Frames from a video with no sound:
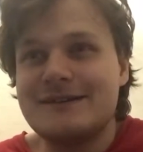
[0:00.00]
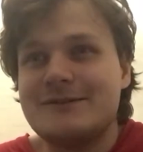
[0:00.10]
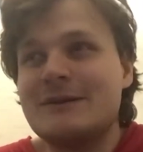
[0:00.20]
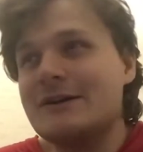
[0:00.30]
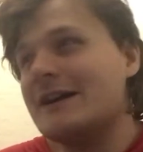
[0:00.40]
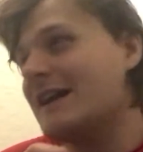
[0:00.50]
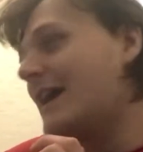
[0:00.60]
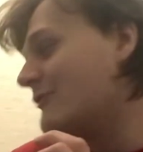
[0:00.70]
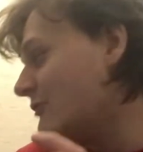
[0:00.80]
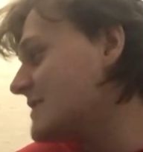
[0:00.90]
well, I
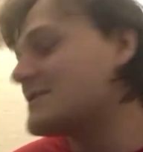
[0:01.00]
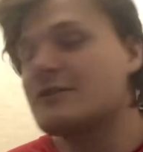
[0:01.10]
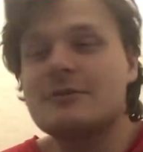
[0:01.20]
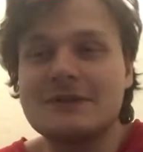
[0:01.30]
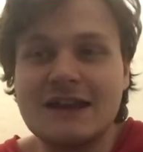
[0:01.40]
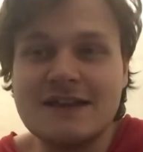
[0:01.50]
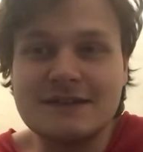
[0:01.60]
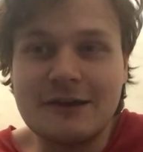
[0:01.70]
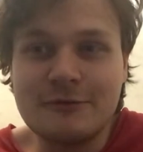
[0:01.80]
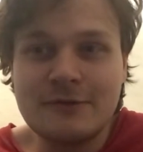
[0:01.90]
reached it a couple of days
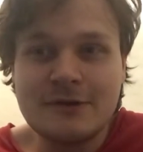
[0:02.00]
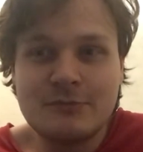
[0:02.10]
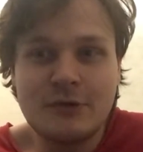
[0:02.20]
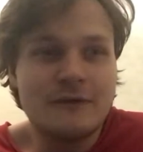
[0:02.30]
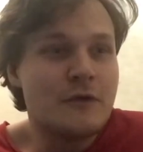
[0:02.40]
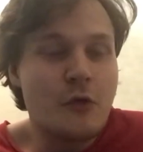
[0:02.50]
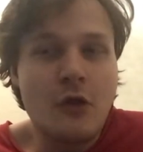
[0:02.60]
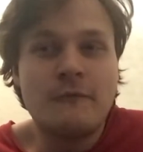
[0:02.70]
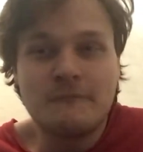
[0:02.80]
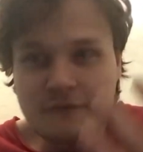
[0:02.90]
ago, but in
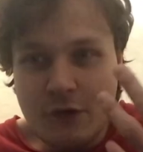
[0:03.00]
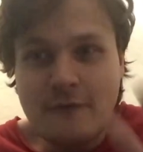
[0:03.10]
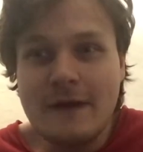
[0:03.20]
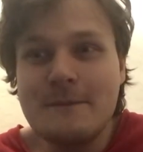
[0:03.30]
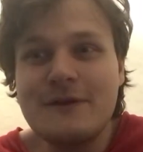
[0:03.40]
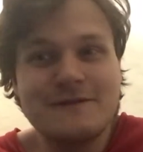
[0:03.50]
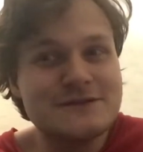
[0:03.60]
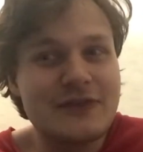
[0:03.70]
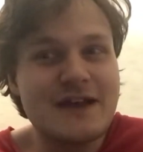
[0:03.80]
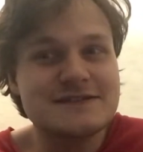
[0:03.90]
November of
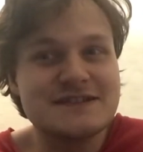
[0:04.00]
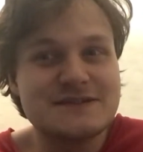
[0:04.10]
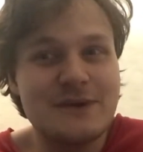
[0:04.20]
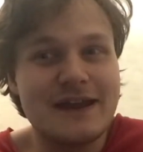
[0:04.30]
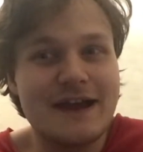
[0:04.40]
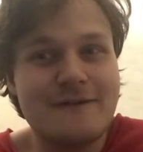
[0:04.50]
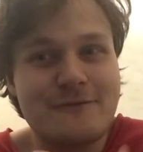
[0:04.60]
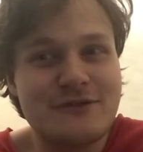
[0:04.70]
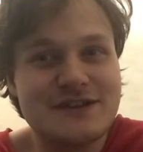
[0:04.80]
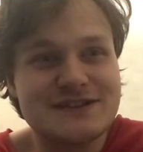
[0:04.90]
2020, I've
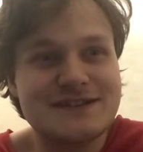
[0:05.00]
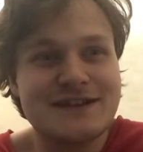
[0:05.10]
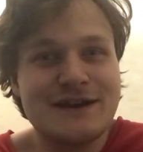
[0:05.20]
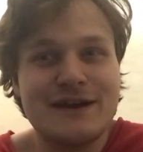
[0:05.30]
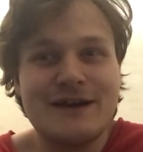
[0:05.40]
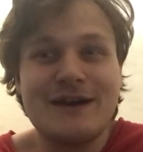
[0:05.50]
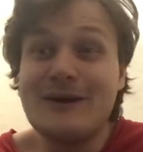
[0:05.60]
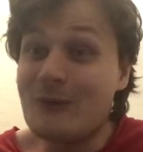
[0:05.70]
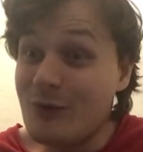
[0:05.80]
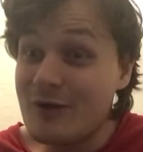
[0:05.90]
reached
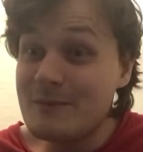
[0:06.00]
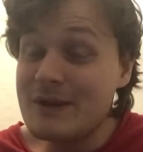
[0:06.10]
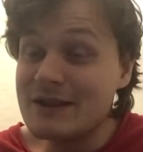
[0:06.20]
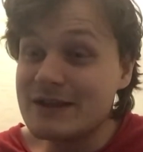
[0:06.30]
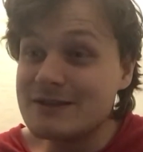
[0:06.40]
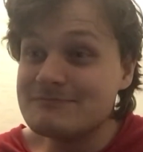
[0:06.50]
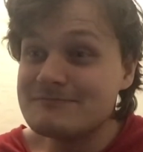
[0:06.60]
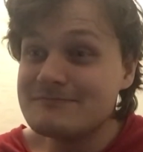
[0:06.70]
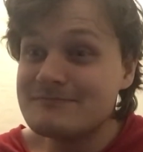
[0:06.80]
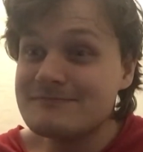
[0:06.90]
1 million
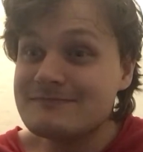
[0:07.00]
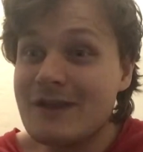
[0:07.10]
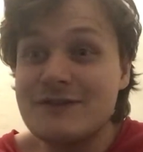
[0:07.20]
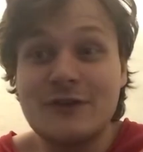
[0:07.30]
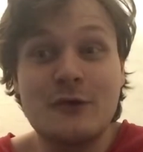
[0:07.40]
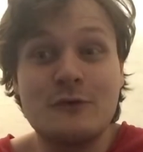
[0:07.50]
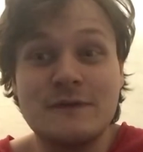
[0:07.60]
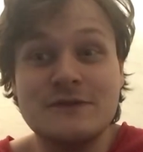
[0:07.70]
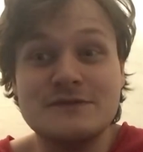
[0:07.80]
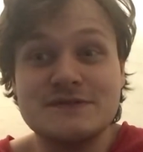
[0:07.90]
total
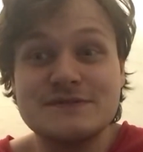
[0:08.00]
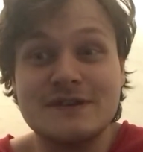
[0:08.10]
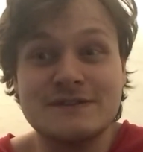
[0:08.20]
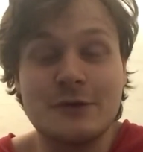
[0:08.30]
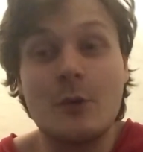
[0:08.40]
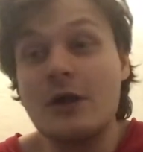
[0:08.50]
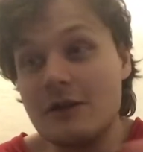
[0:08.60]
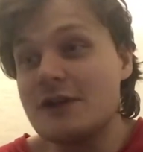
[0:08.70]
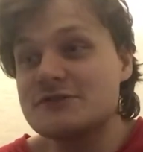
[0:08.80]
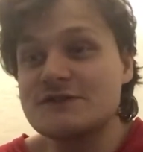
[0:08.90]
views into, well,
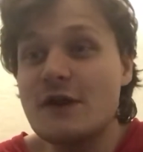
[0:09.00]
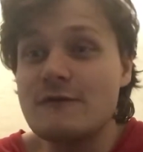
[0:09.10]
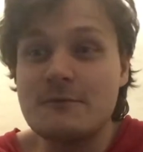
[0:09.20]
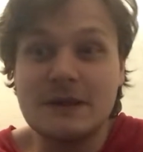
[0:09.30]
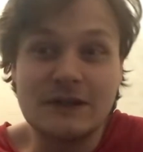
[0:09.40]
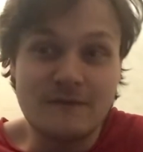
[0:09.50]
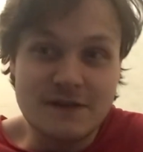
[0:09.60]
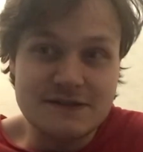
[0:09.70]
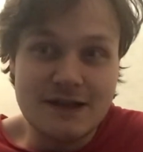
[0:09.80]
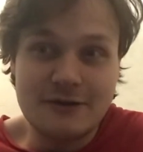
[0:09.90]
just over 1 million
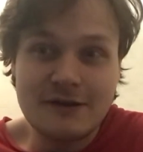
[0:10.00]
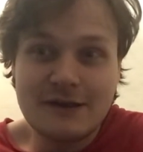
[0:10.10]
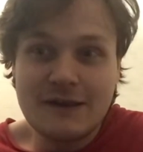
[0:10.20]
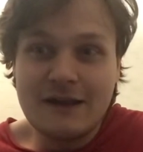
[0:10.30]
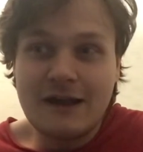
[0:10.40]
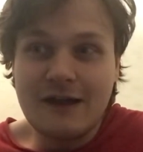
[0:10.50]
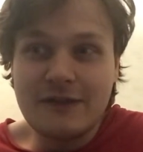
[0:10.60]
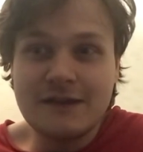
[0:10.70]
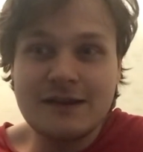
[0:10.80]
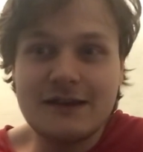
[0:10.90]
views now, I
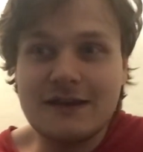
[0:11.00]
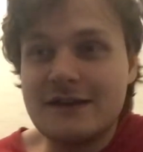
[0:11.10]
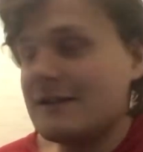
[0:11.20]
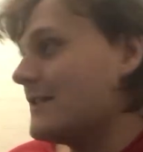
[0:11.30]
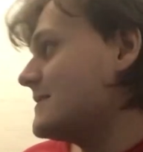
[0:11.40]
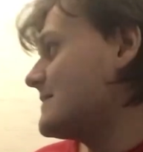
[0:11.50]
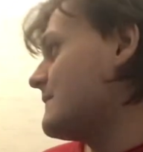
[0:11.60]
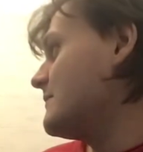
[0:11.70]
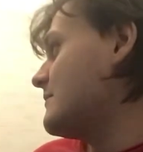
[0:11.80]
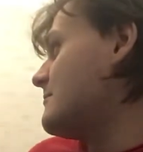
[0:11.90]
think. And let's have a
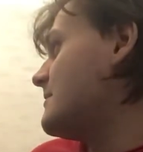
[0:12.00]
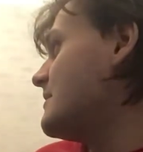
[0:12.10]
look on my